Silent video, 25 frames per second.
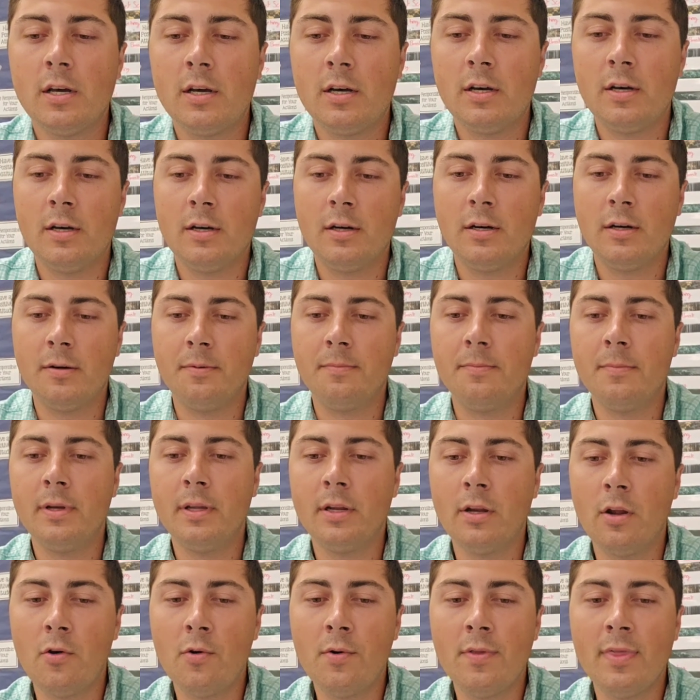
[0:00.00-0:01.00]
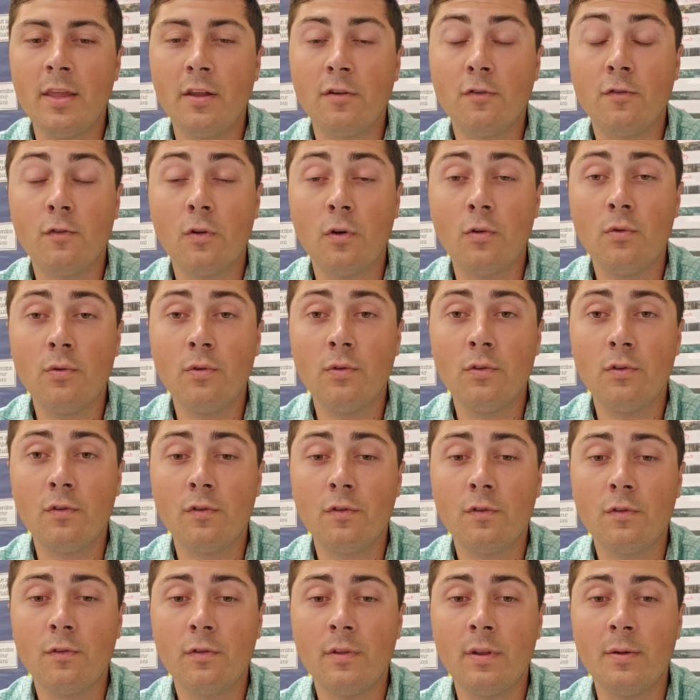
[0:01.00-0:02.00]
and knowing that
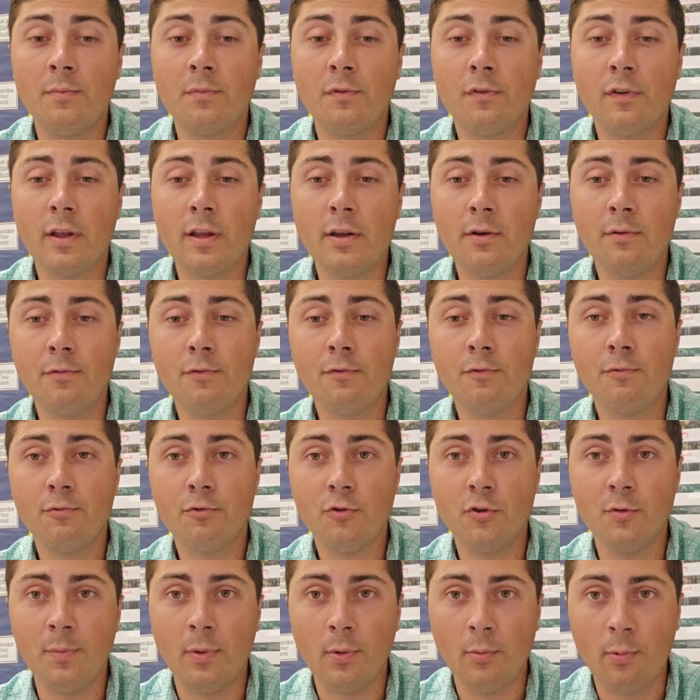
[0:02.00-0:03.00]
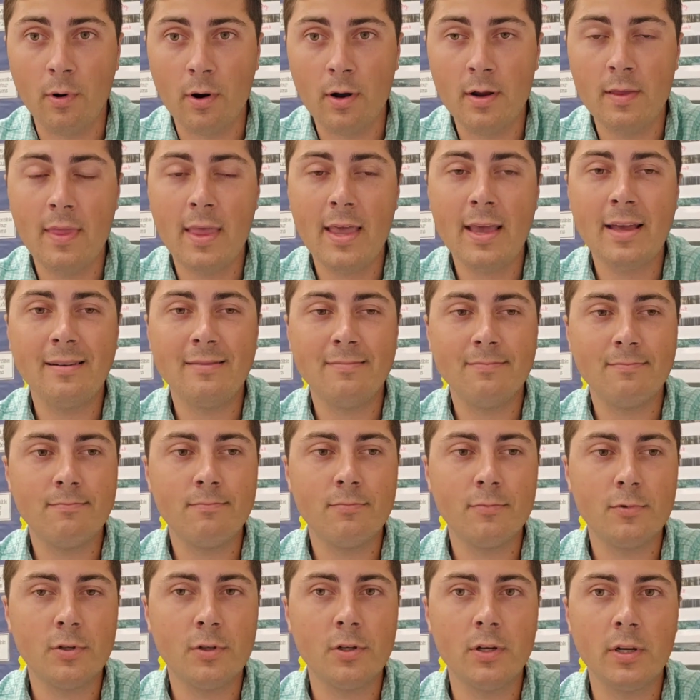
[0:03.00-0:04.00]
students themselves should be wearing that
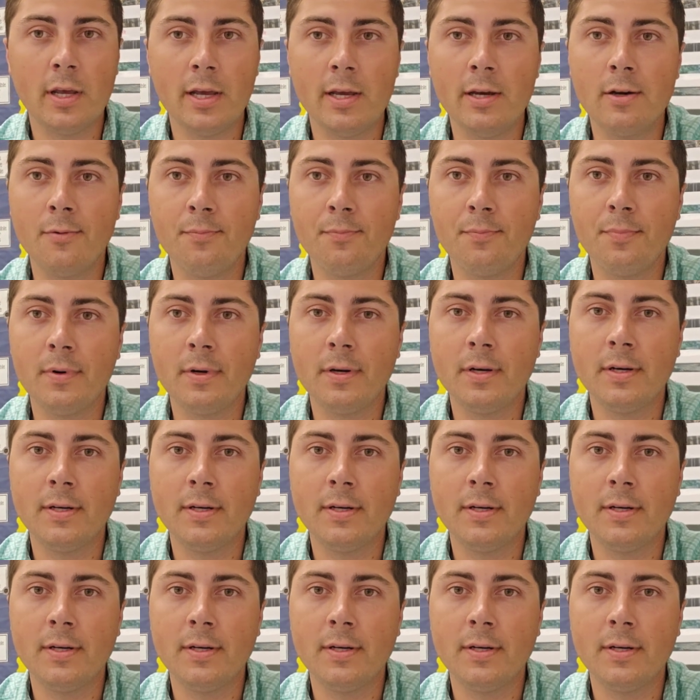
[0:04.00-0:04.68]
could help